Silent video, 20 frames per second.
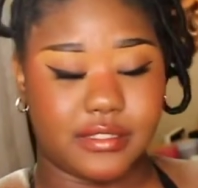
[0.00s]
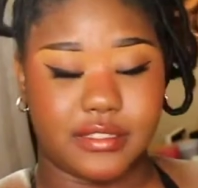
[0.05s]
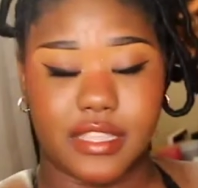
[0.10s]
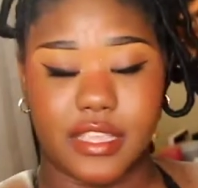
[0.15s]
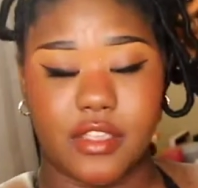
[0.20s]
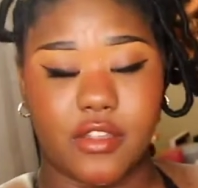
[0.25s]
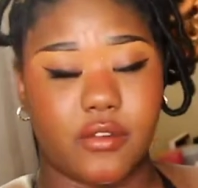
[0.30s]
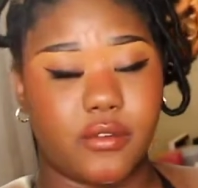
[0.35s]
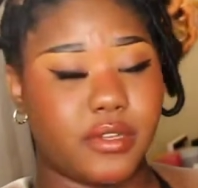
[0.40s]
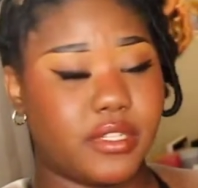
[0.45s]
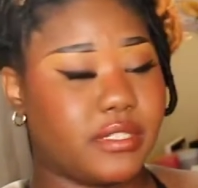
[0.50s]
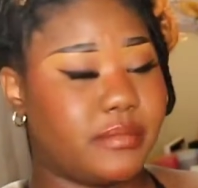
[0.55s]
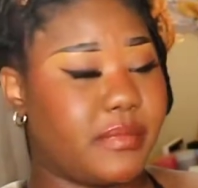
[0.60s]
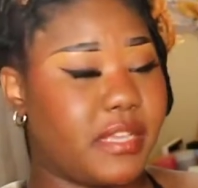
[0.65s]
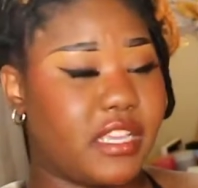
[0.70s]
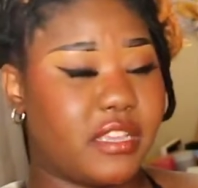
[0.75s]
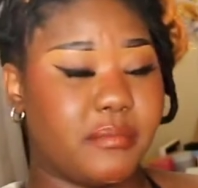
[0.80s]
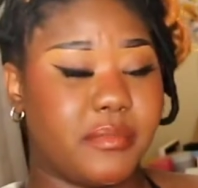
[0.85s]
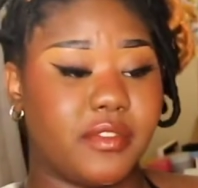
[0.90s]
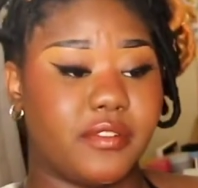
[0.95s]
they're always
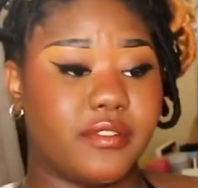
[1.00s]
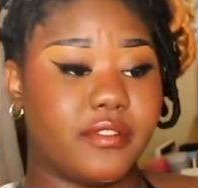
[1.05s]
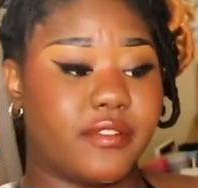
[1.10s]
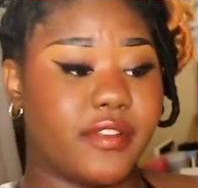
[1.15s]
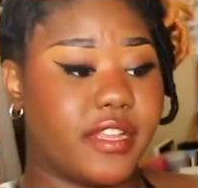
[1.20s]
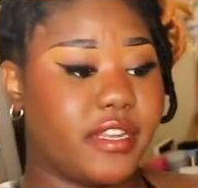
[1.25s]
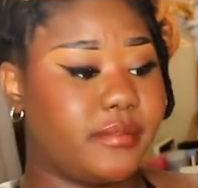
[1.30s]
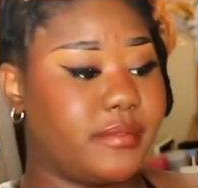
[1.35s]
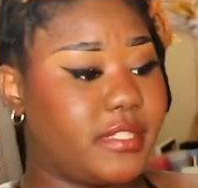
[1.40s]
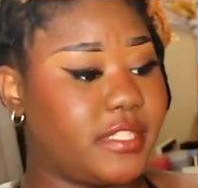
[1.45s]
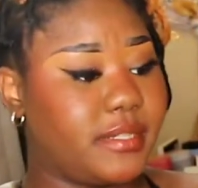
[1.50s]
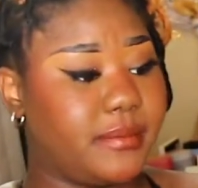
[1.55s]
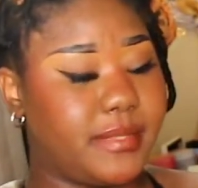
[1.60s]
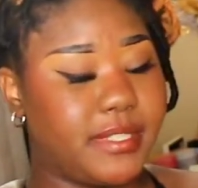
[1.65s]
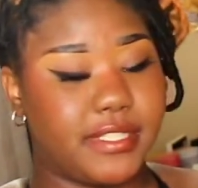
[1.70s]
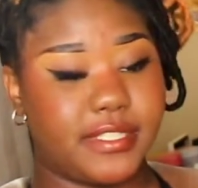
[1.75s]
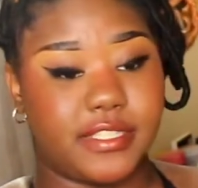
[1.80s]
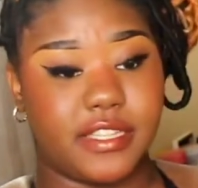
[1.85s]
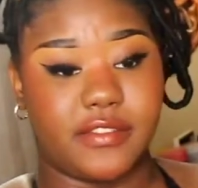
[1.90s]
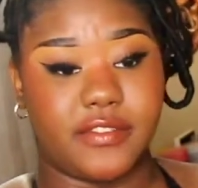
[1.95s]
making me regret it with some
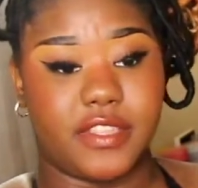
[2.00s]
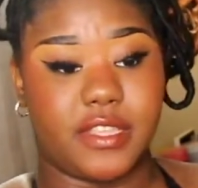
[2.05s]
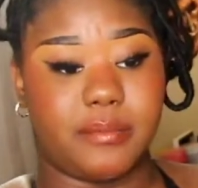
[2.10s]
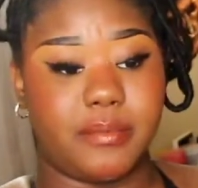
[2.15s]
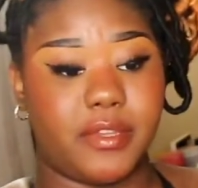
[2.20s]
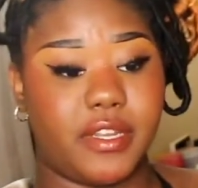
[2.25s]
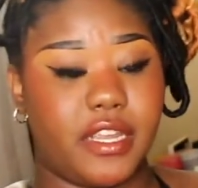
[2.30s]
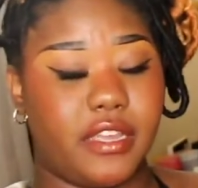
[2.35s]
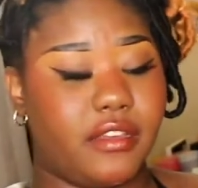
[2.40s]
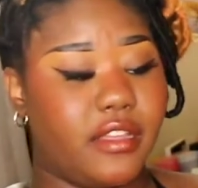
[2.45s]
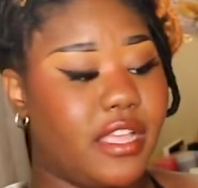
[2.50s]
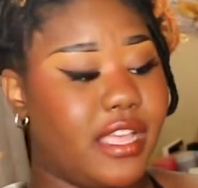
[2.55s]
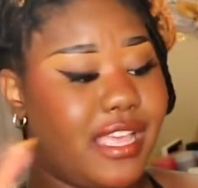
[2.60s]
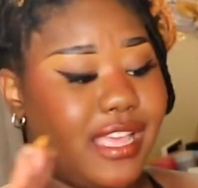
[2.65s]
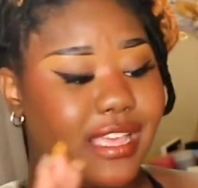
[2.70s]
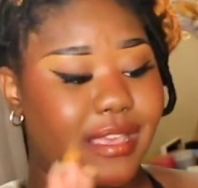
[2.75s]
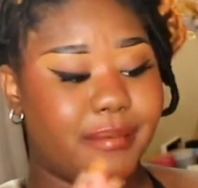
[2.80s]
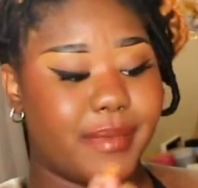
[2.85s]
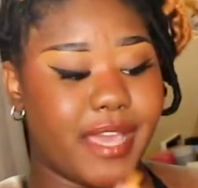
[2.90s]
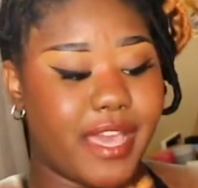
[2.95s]
of the stuff they put out.
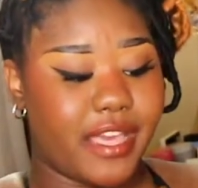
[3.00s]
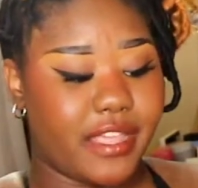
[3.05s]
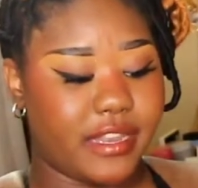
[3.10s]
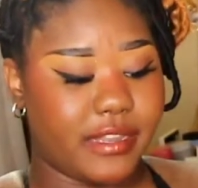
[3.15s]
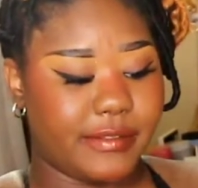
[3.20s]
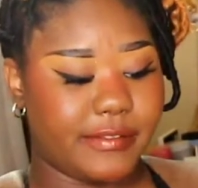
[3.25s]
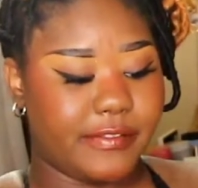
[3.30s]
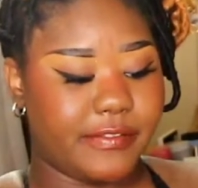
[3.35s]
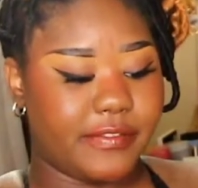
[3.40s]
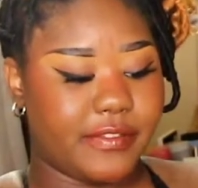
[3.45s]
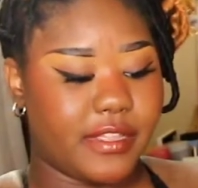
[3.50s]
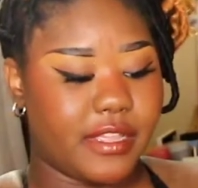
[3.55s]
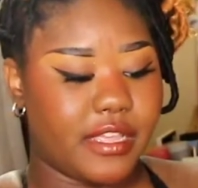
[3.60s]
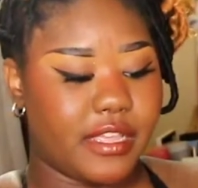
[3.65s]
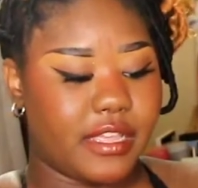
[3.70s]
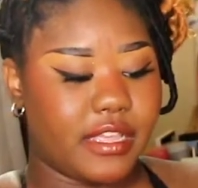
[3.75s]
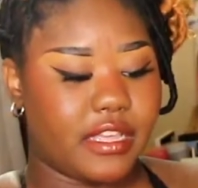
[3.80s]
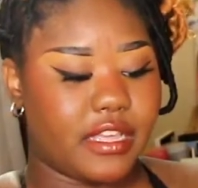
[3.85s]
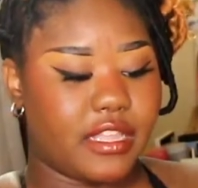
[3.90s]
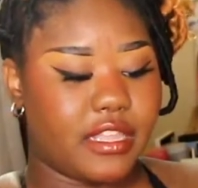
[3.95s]
I'm kind of
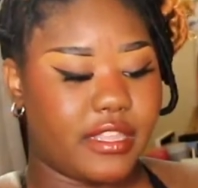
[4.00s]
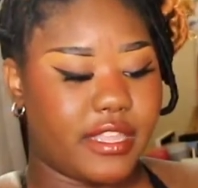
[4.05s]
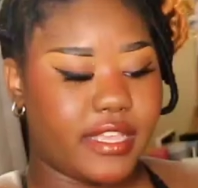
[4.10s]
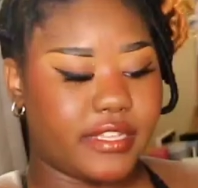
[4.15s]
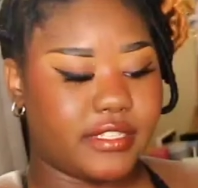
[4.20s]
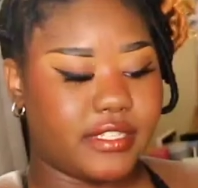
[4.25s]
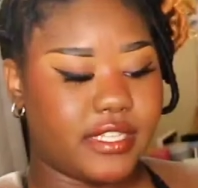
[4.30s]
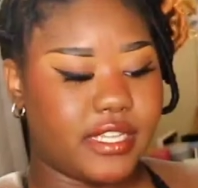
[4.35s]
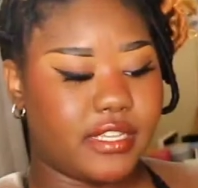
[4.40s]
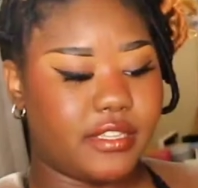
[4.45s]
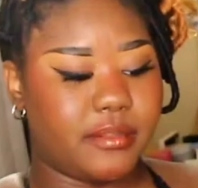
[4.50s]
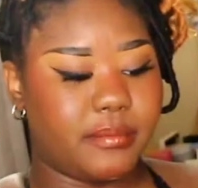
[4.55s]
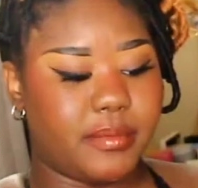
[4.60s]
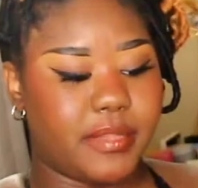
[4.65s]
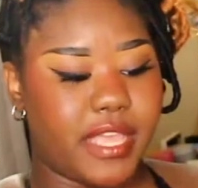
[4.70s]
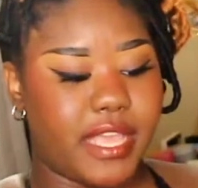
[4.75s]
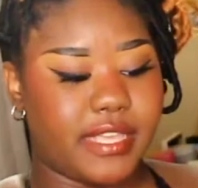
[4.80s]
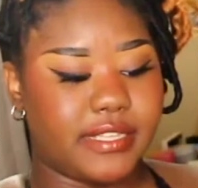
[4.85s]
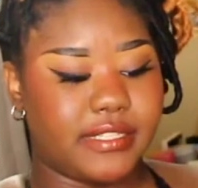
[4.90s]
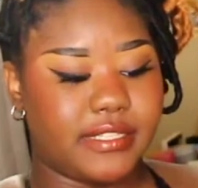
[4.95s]
collecting the
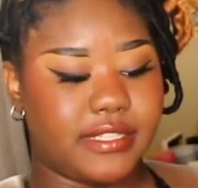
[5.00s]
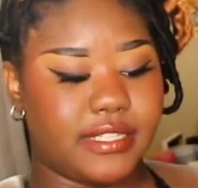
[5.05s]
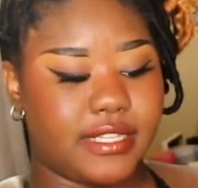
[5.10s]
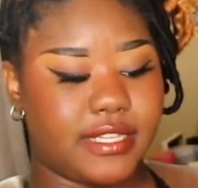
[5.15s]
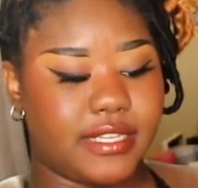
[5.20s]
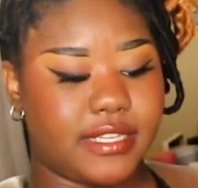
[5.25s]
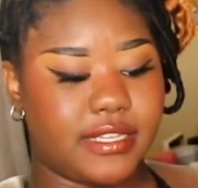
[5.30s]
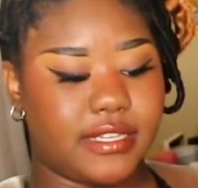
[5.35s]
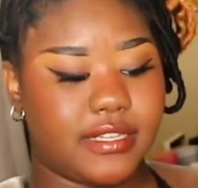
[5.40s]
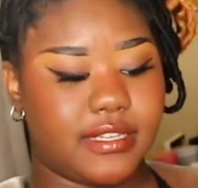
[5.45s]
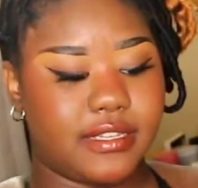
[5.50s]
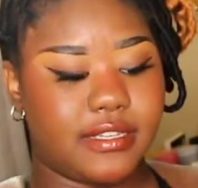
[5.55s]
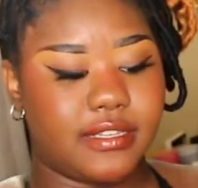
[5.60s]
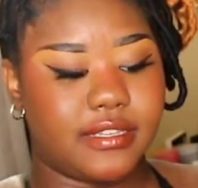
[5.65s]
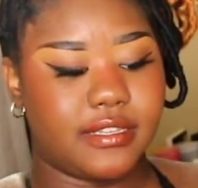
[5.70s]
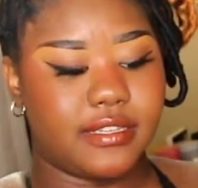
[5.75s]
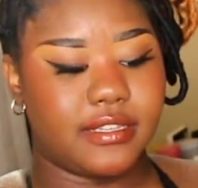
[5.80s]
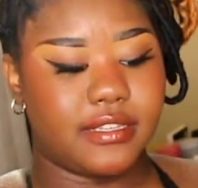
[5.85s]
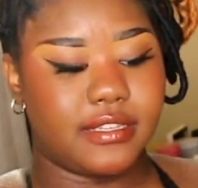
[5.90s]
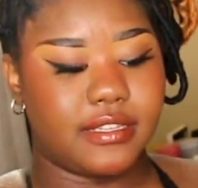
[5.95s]
plastic
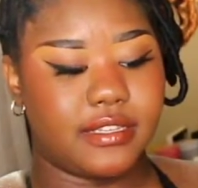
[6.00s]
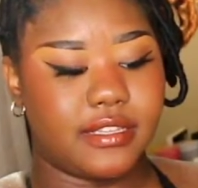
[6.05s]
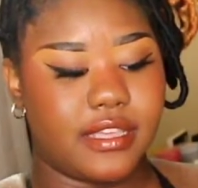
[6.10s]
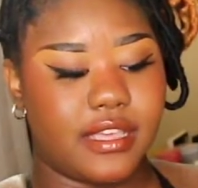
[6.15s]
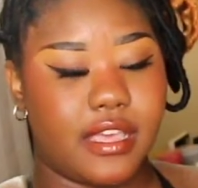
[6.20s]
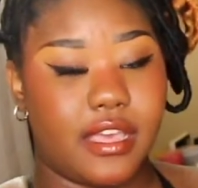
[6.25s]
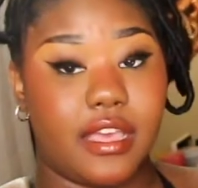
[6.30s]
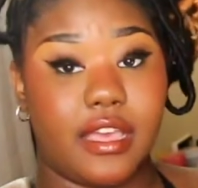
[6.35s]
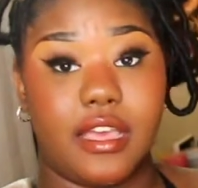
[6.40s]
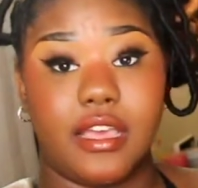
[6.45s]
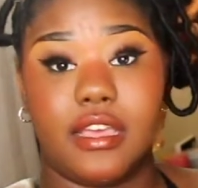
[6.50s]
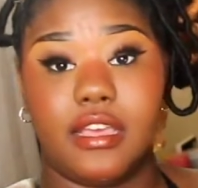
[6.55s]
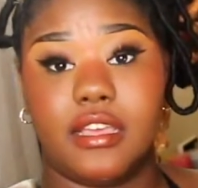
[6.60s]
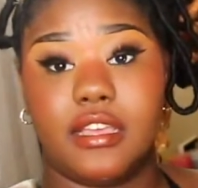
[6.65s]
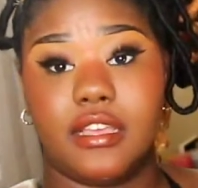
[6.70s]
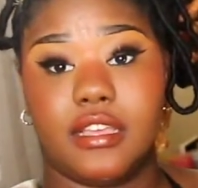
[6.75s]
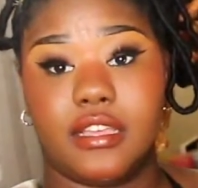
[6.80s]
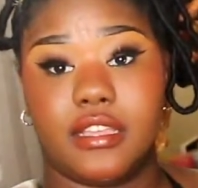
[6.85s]
tin